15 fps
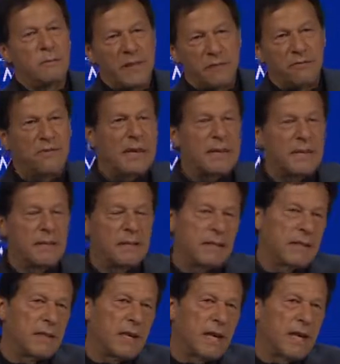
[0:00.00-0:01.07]
in fact,
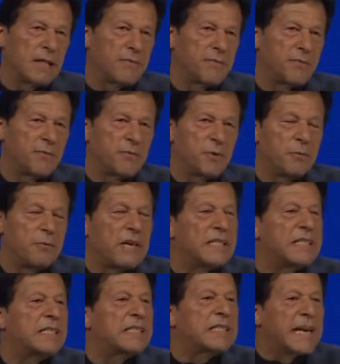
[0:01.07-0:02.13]
in the last few
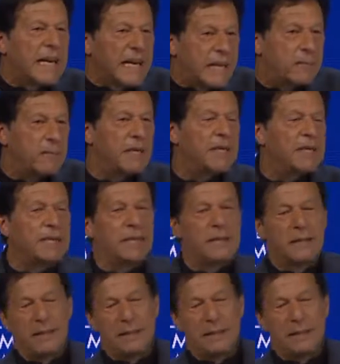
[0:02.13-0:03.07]
months, it's gained a bit.